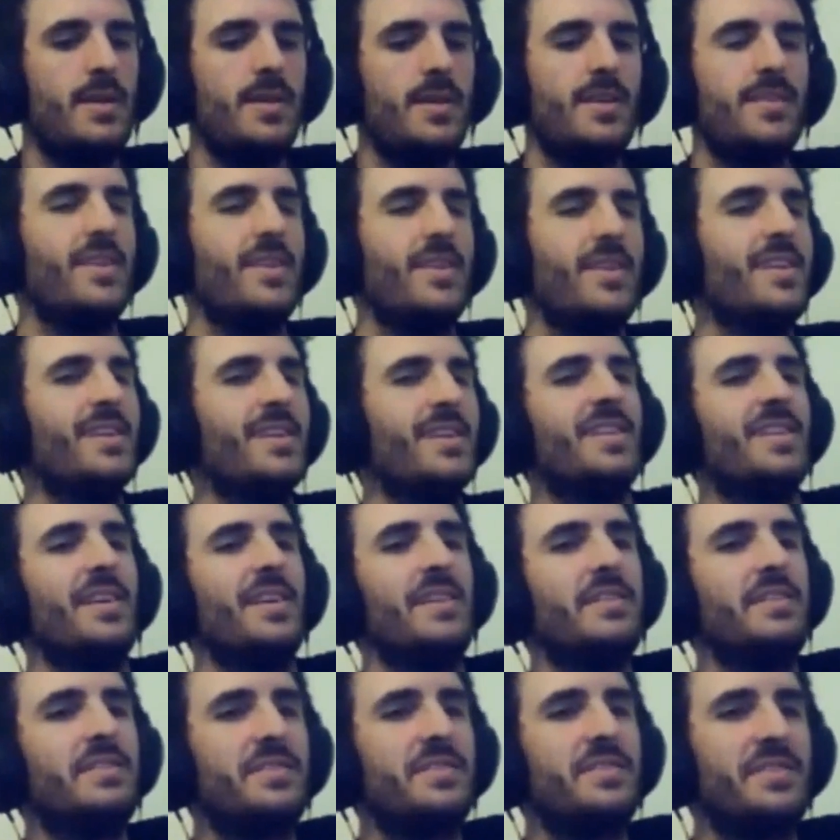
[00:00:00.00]
yeah,
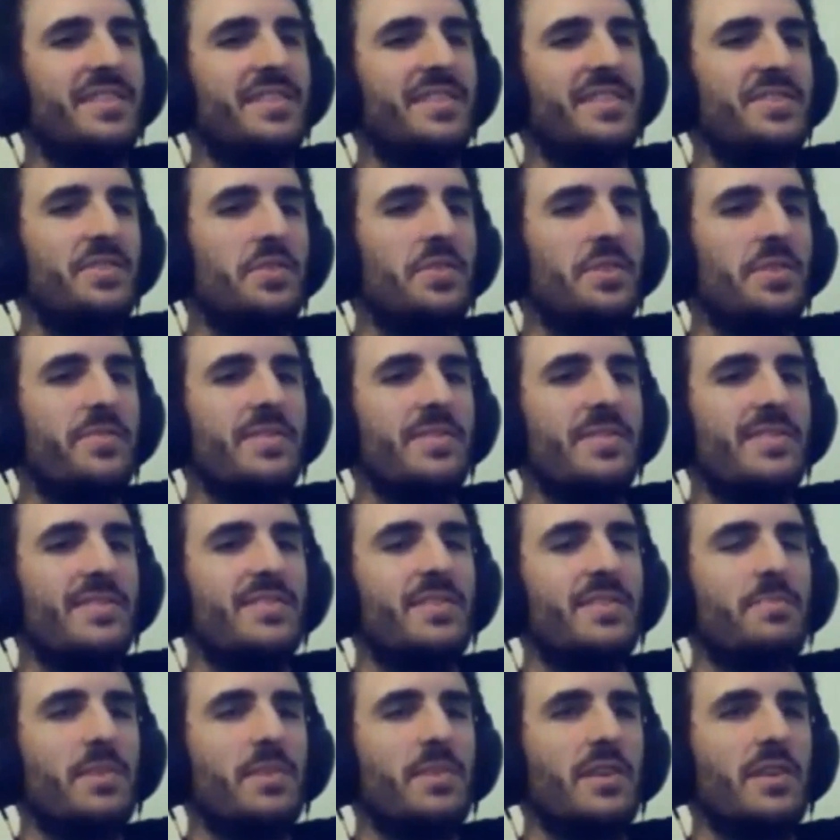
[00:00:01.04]
it's not even
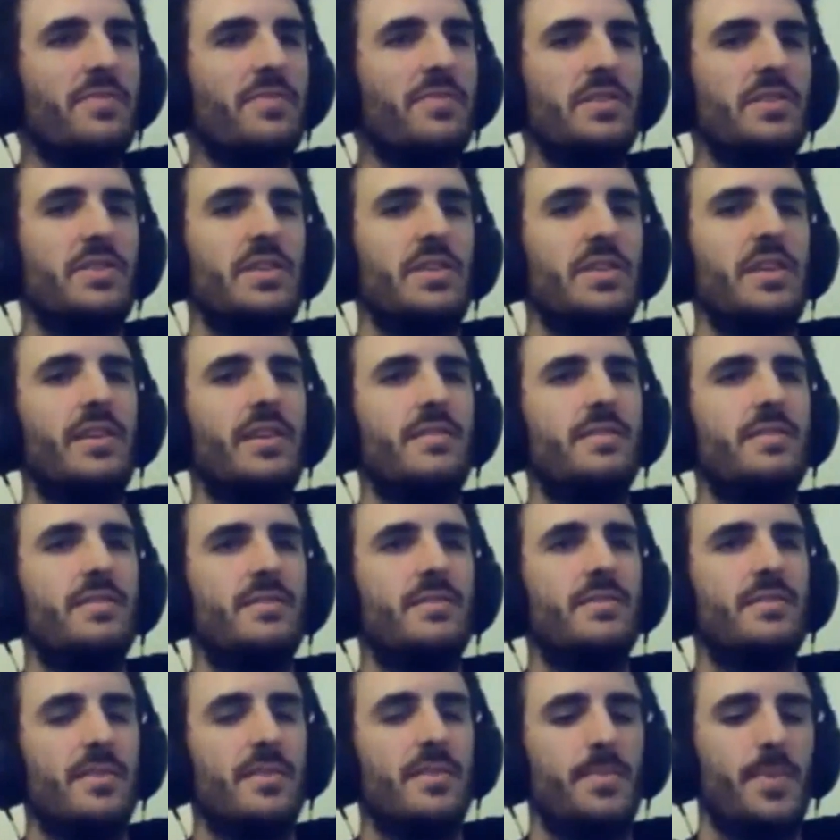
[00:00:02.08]
something I've considered.
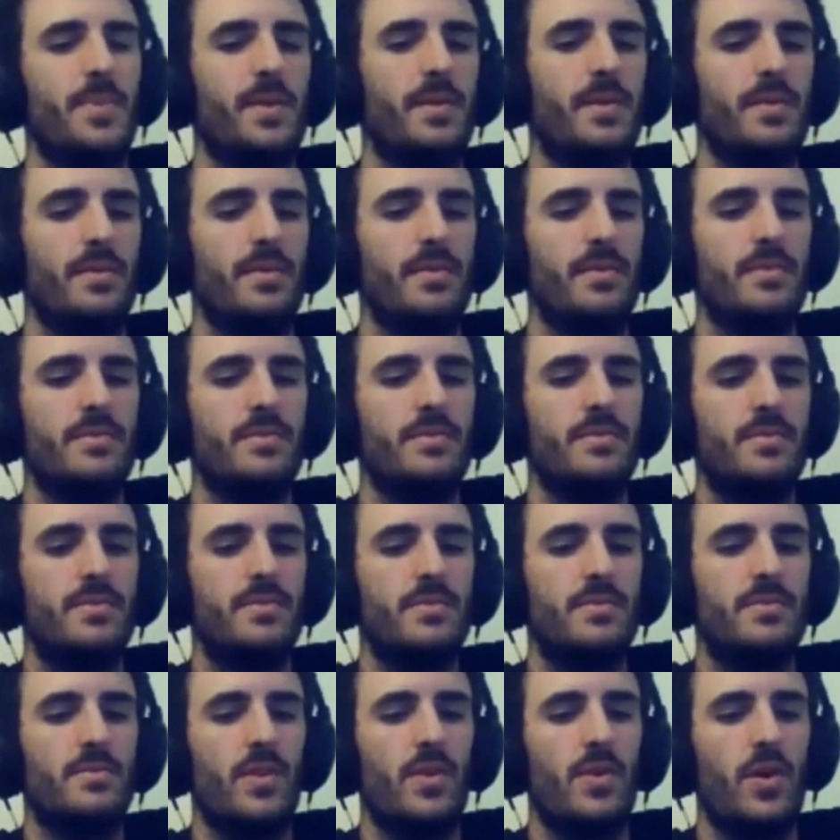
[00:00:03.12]
I mean,
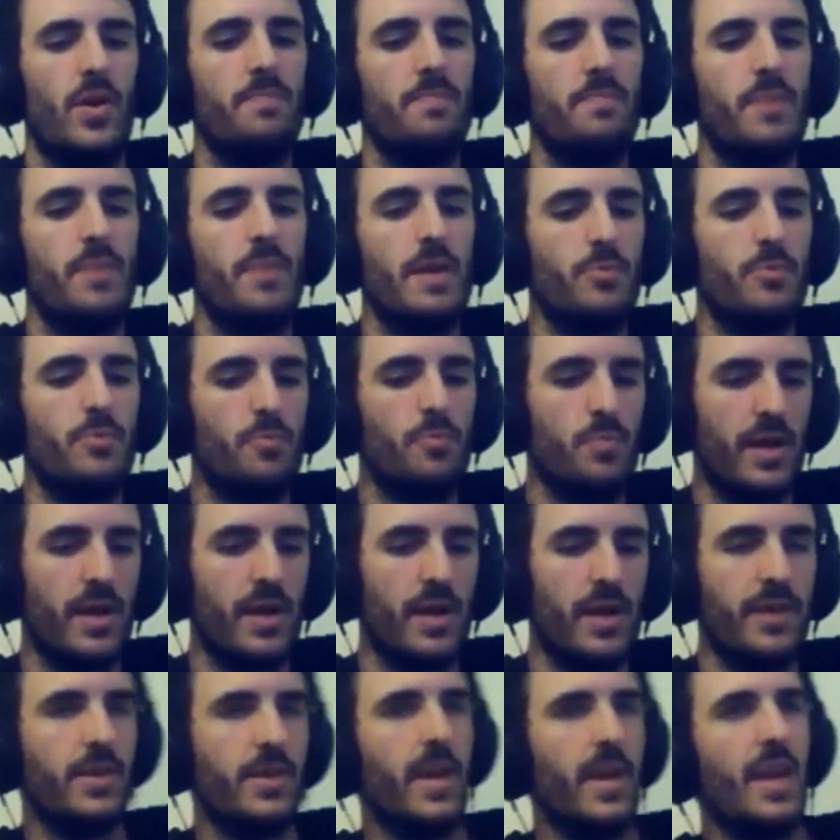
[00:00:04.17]
I hope people
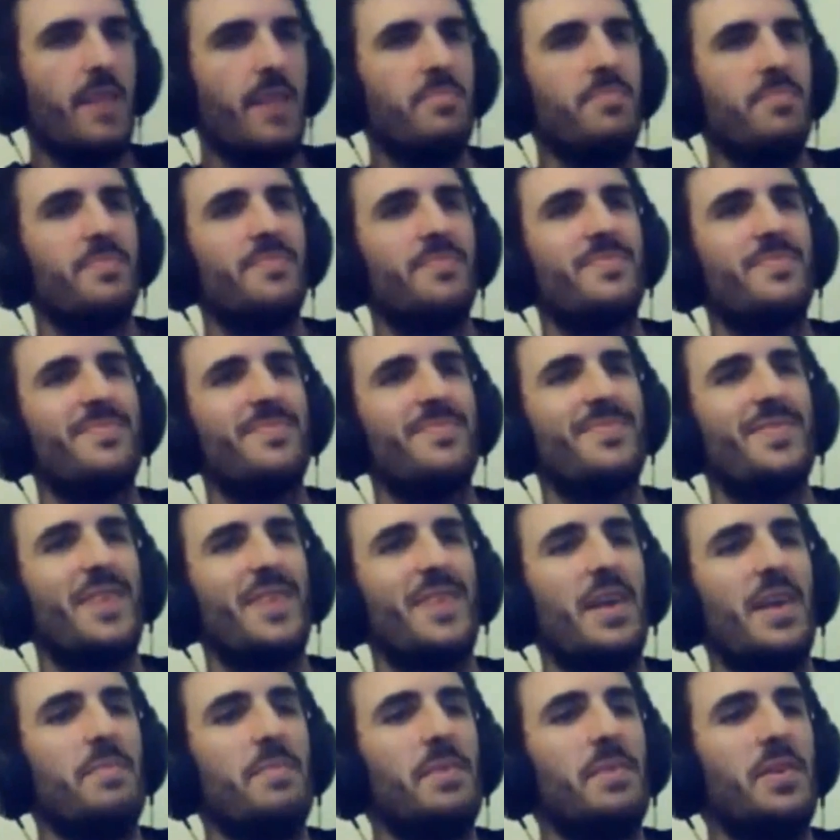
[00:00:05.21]
play the game.
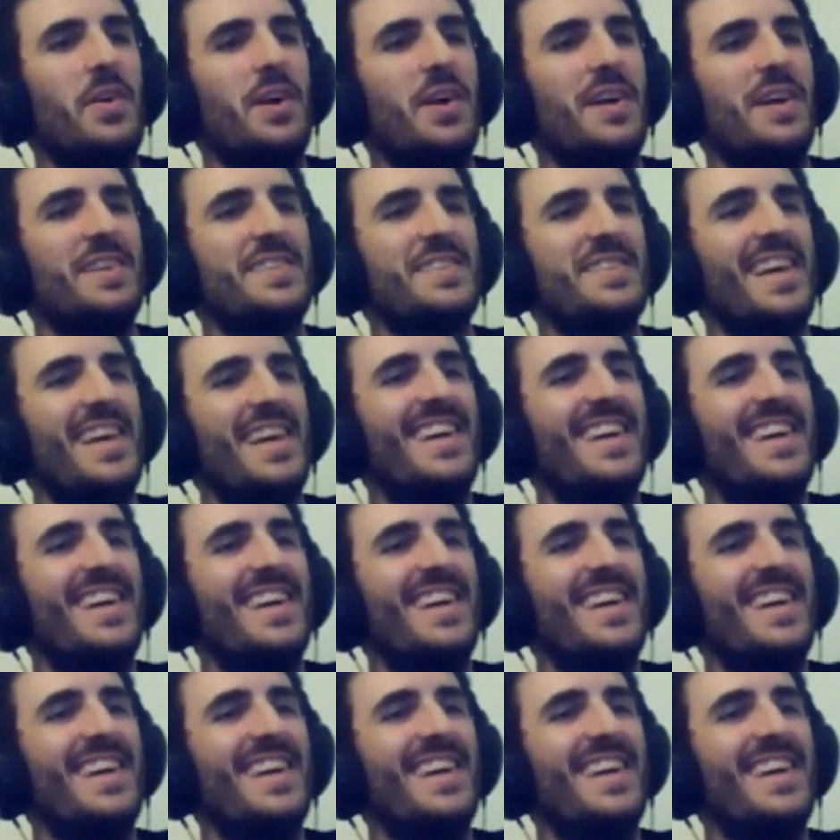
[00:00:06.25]
That'd be nice.